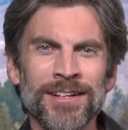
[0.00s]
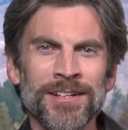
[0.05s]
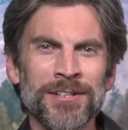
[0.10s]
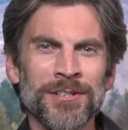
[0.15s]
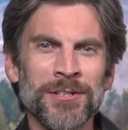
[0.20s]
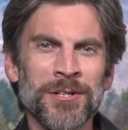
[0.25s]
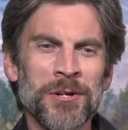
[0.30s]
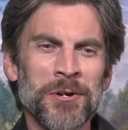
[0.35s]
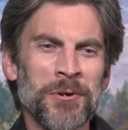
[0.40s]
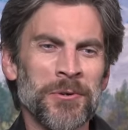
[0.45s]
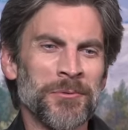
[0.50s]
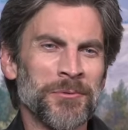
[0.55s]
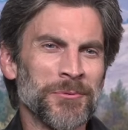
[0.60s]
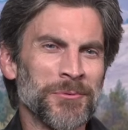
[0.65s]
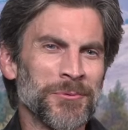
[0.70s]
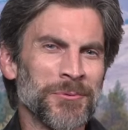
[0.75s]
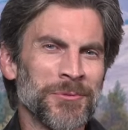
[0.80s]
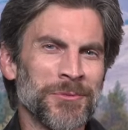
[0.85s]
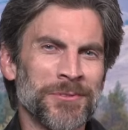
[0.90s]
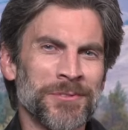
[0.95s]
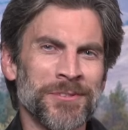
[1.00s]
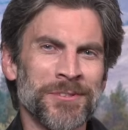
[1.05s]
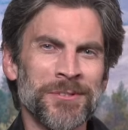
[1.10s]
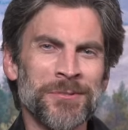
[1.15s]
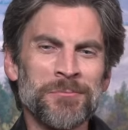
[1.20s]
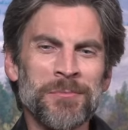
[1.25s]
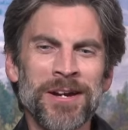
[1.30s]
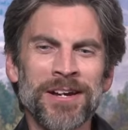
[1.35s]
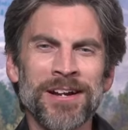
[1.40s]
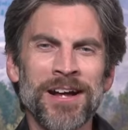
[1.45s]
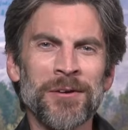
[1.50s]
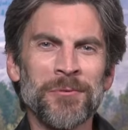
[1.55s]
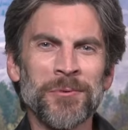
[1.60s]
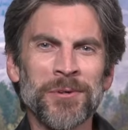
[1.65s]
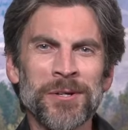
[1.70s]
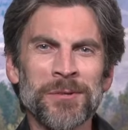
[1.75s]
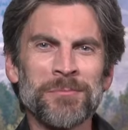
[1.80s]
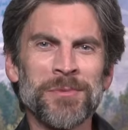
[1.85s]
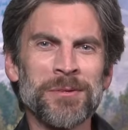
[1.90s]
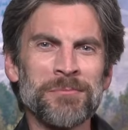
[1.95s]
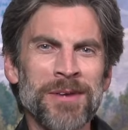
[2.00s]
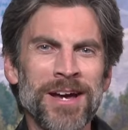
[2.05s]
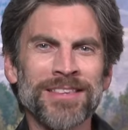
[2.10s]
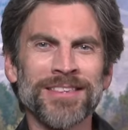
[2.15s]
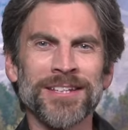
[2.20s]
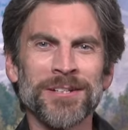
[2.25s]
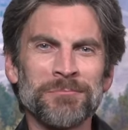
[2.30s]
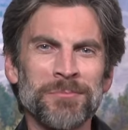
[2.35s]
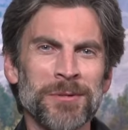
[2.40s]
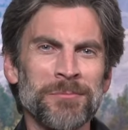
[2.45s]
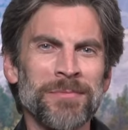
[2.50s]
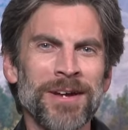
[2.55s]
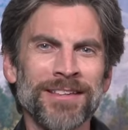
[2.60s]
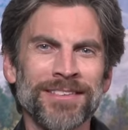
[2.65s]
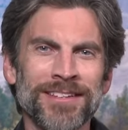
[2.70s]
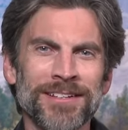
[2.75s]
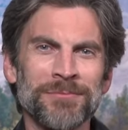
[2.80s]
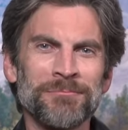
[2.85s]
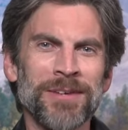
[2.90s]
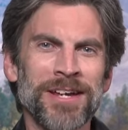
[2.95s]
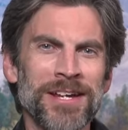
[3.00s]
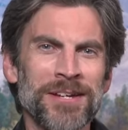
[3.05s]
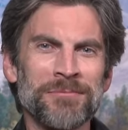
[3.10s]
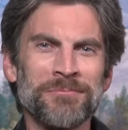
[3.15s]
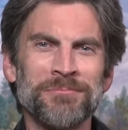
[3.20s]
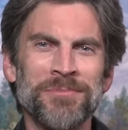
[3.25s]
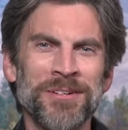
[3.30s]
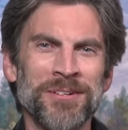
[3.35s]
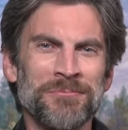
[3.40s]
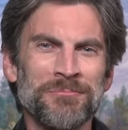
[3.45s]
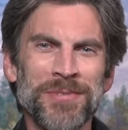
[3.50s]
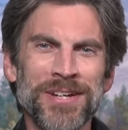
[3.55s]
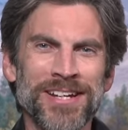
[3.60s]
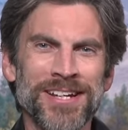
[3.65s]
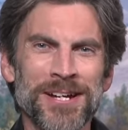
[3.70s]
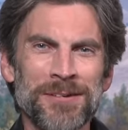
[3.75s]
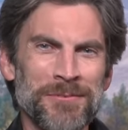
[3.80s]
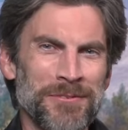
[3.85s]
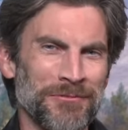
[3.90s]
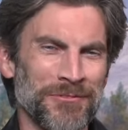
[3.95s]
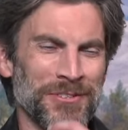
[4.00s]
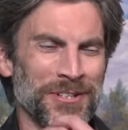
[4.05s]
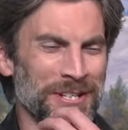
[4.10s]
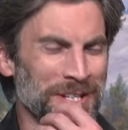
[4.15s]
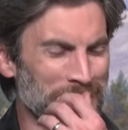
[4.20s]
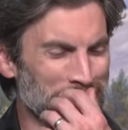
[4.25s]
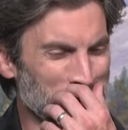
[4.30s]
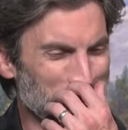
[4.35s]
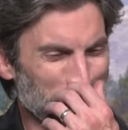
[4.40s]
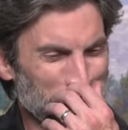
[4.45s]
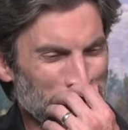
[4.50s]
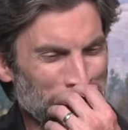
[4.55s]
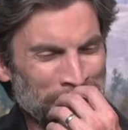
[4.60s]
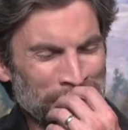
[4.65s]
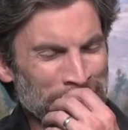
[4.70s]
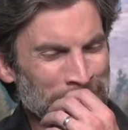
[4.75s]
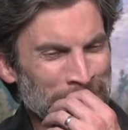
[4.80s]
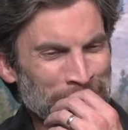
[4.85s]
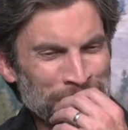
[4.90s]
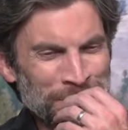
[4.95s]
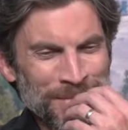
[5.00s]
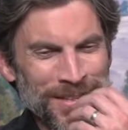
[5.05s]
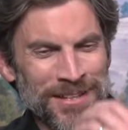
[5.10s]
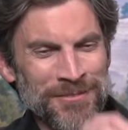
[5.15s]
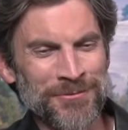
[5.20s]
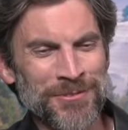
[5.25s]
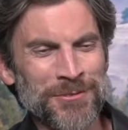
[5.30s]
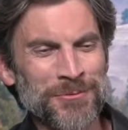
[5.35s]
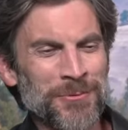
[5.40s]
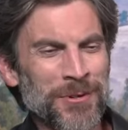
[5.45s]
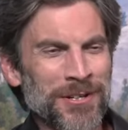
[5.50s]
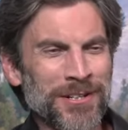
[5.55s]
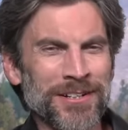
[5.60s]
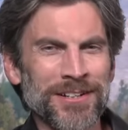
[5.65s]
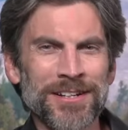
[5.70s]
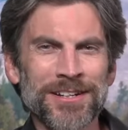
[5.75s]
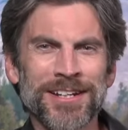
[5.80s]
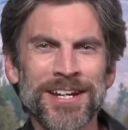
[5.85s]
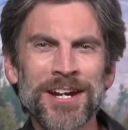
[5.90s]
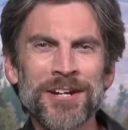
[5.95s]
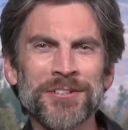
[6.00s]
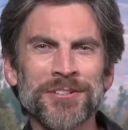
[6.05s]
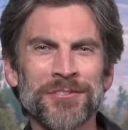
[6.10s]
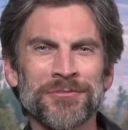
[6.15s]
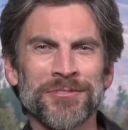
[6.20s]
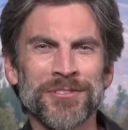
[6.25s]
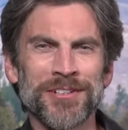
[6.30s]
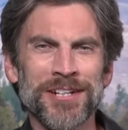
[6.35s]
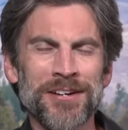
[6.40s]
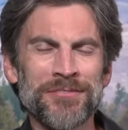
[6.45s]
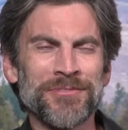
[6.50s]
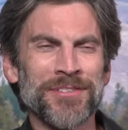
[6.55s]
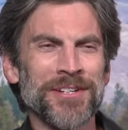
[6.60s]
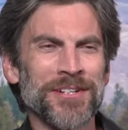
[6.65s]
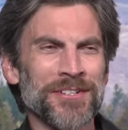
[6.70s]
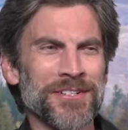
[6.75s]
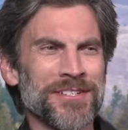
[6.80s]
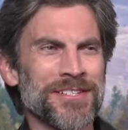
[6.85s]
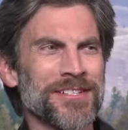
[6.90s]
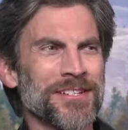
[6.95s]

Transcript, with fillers: you know, you may not want to be method, but method may be coming for you if you work on a character for enough years.